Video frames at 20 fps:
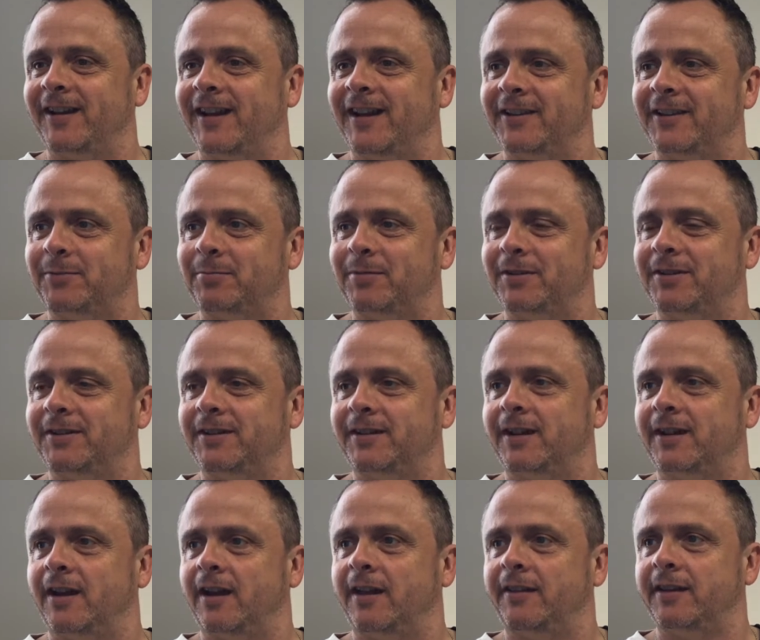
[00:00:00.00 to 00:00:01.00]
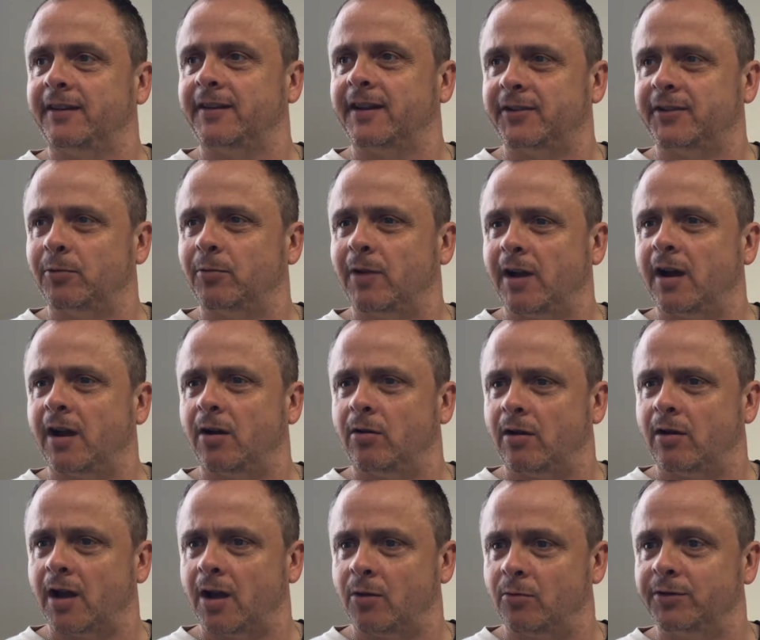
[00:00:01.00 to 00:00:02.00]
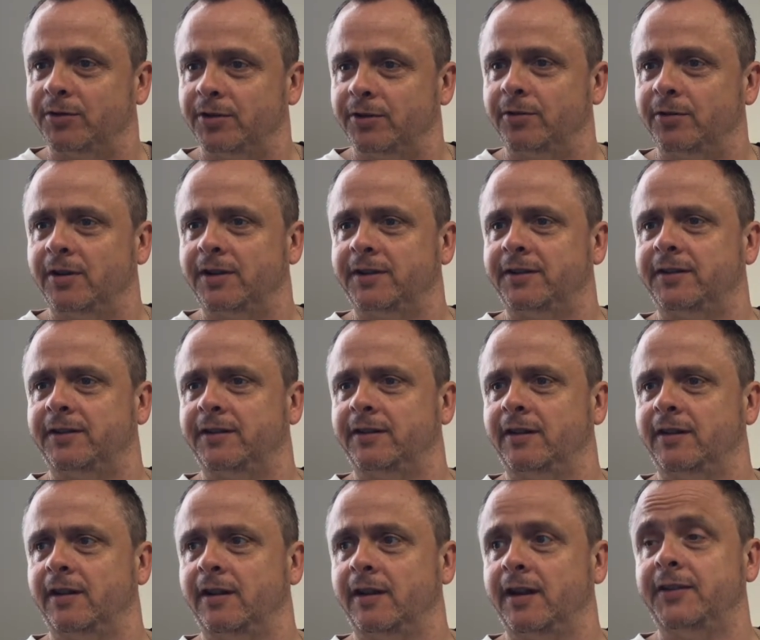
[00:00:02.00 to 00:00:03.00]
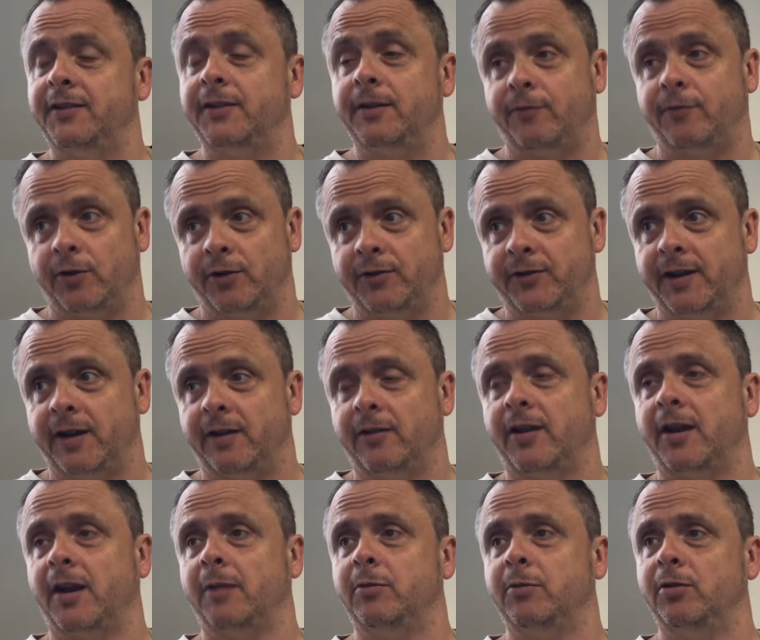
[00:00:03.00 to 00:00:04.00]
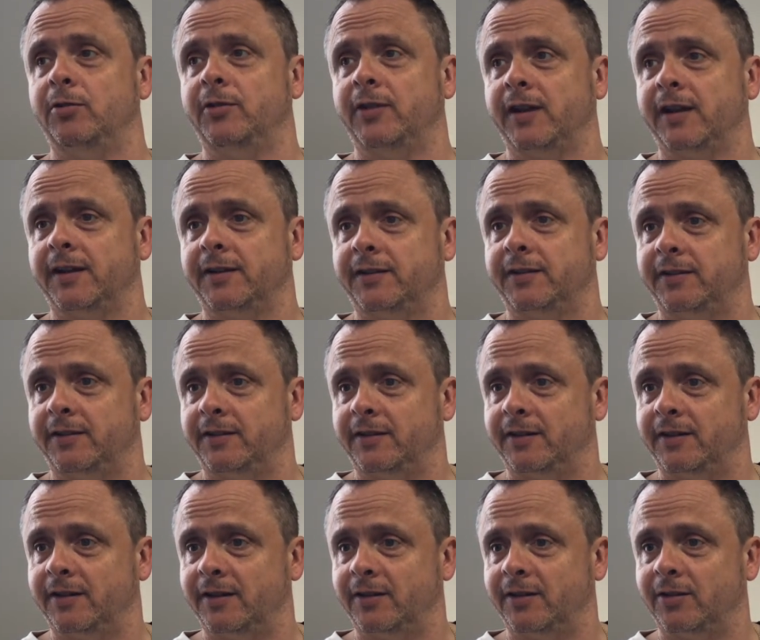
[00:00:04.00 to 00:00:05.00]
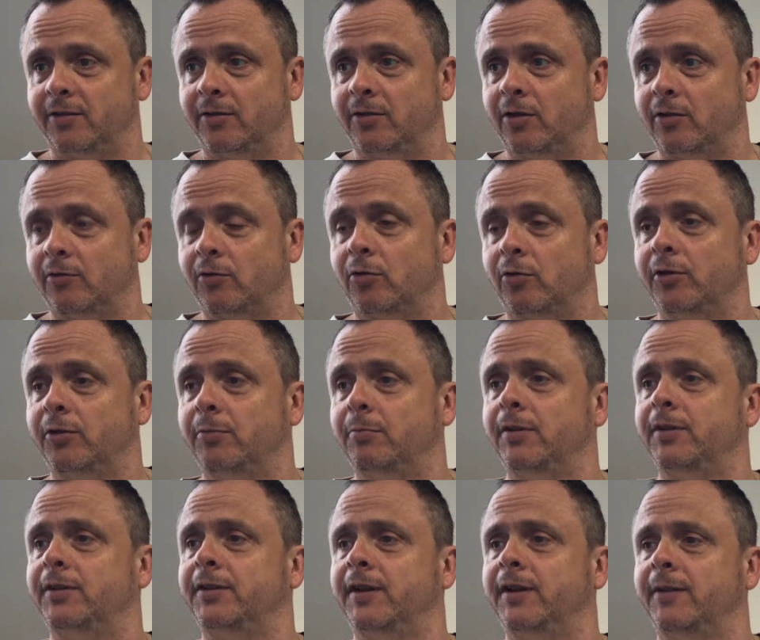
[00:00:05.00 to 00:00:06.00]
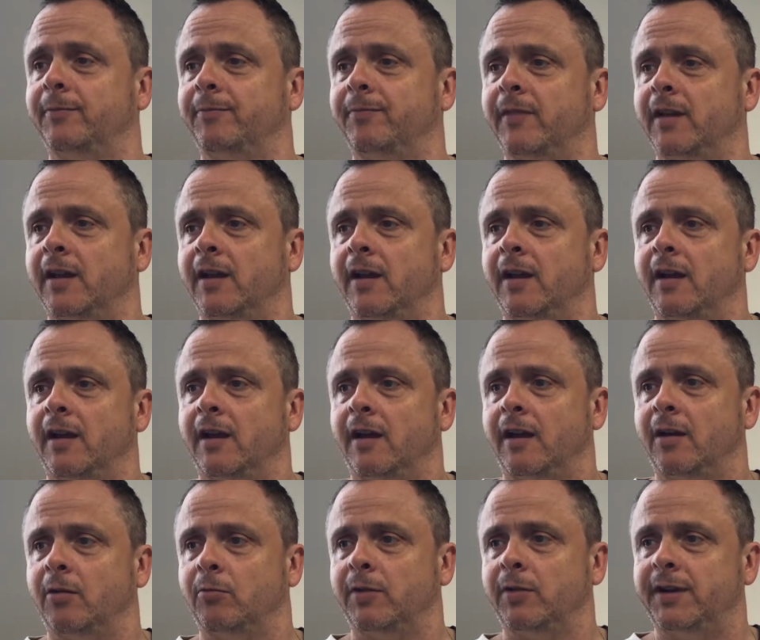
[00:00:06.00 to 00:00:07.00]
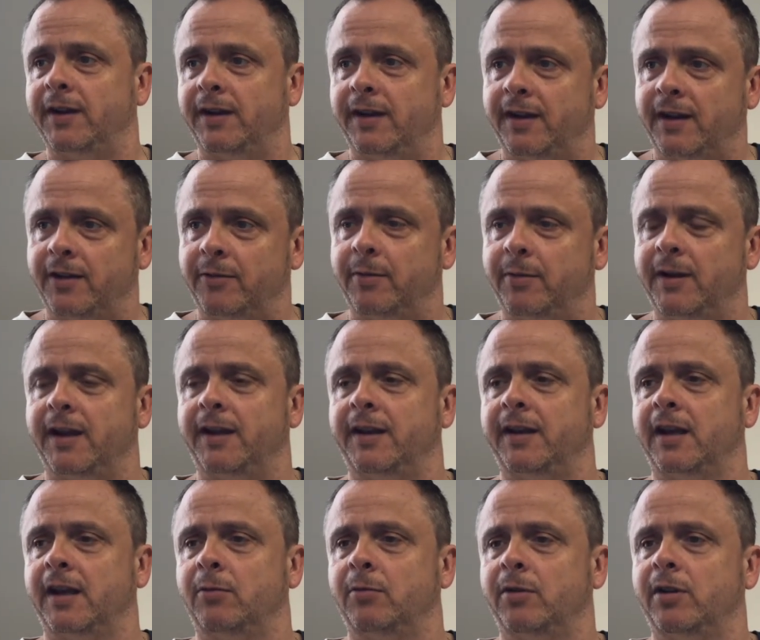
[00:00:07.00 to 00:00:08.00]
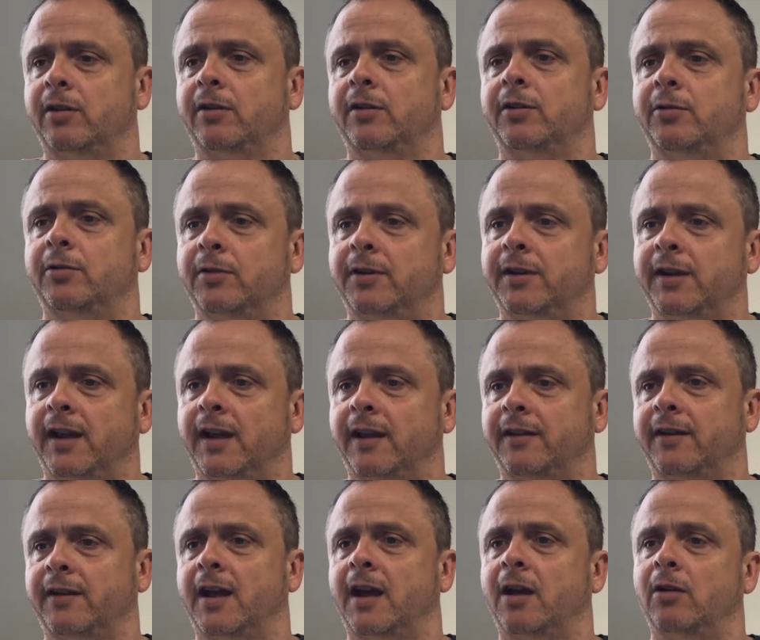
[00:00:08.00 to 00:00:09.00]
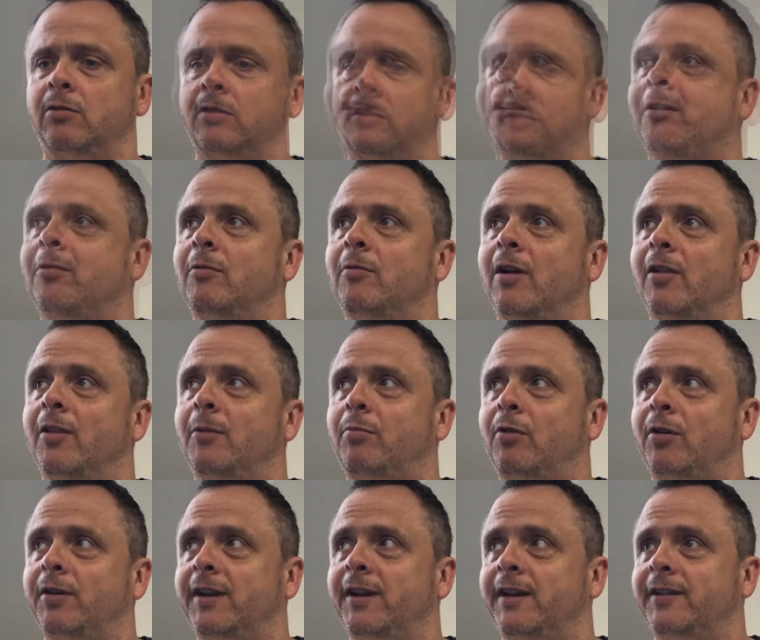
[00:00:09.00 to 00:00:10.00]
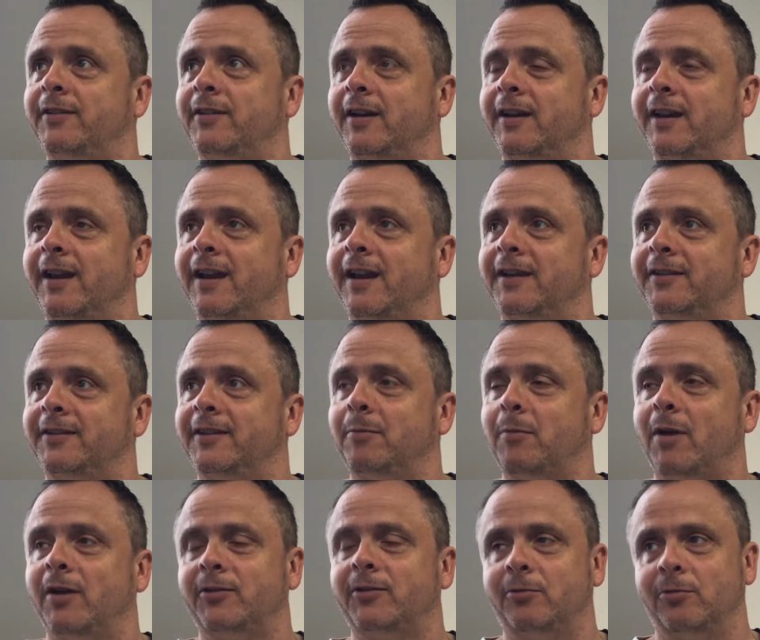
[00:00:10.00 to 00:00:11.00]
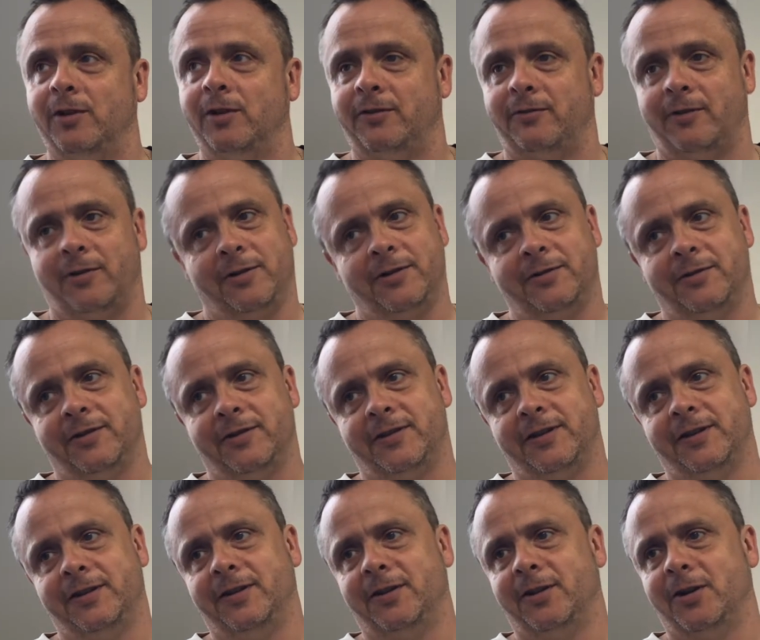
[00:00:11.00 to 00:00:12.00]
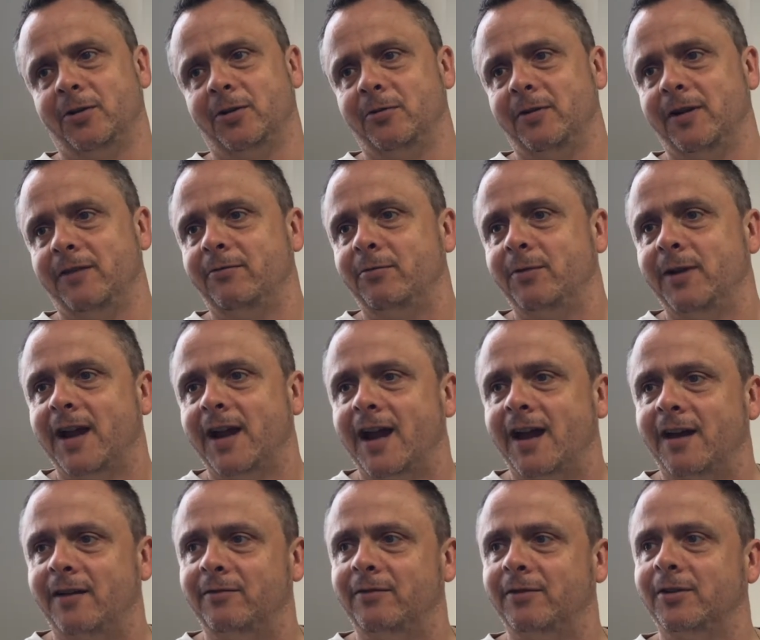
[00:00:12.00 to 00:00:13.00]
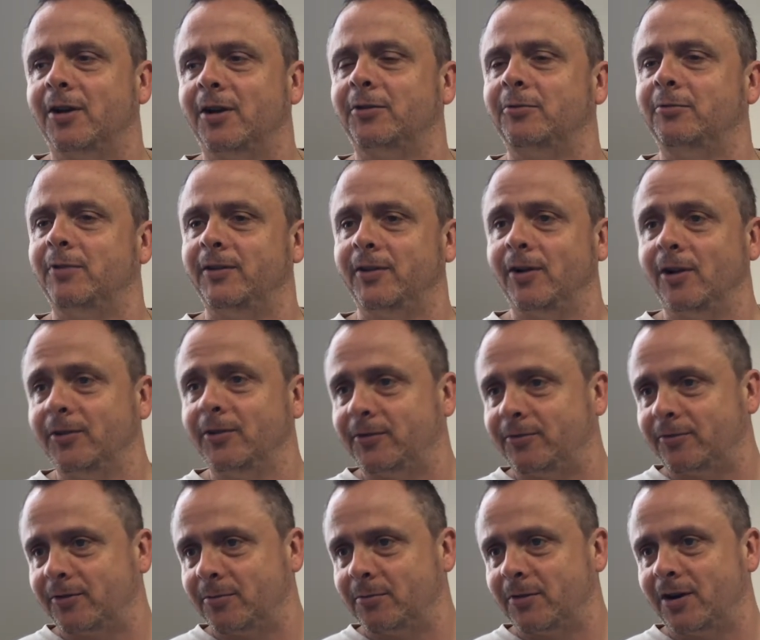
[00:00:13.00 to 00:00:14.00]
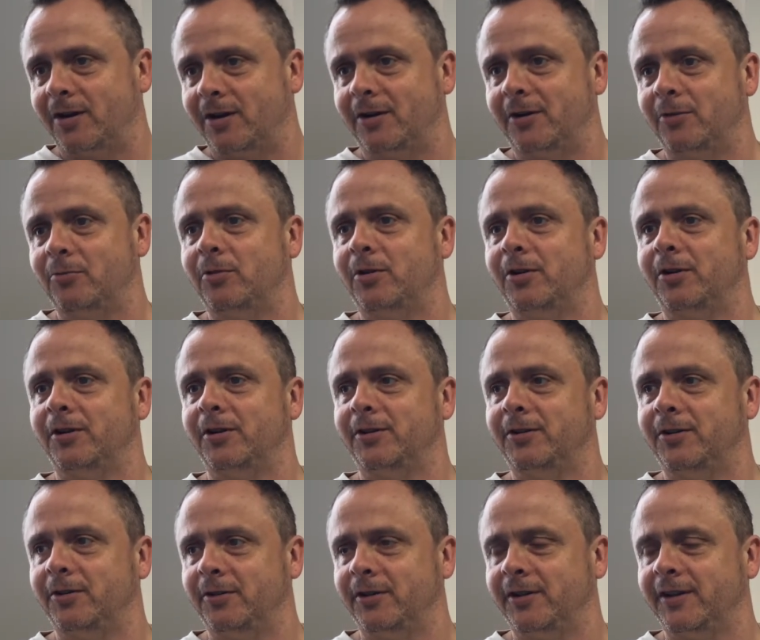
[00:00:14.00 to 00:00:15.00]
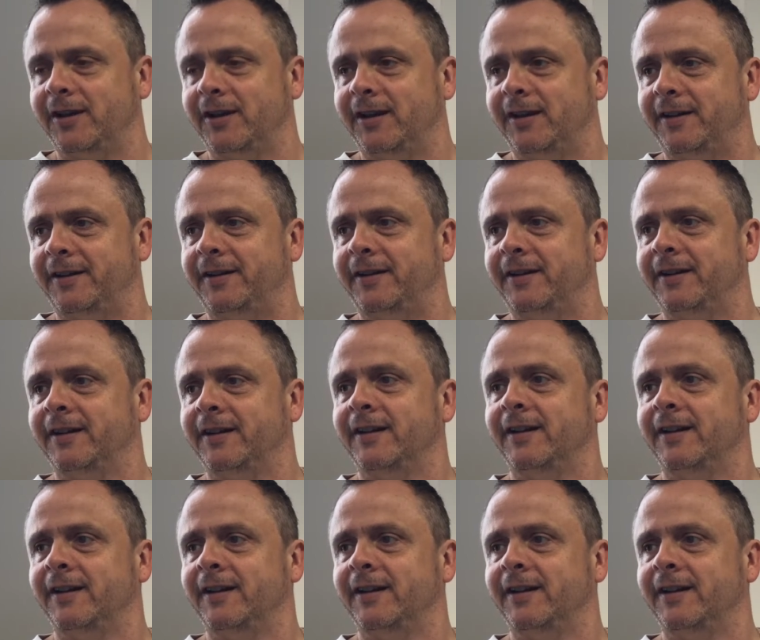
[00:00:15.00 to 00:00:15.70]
guess, but I think that's the way I want to do it. It's the first year that I'm using it, of course, but we did it at the beginning and we're going to do it again now. Well, the point is, I guess, and my school is very interested to know if we have gotten results from our work during the year.